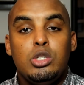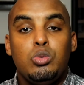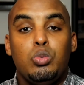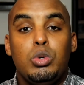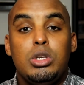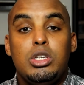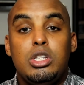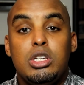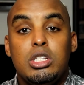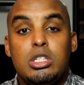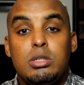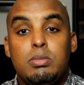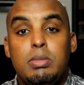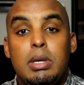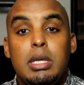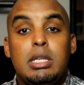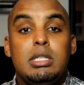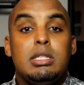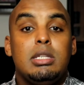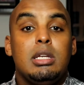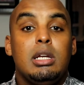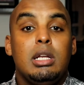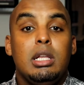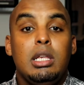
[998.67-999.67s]
which is
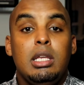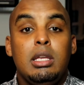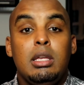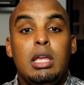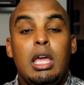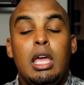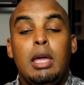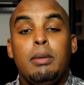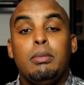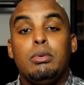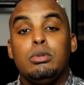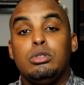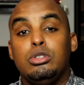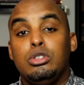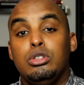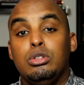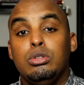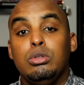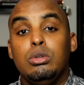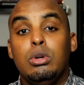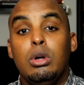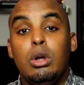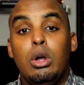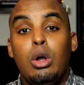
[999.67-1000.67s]
basically able
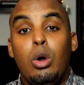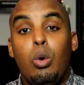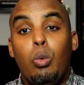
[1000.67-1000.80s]
to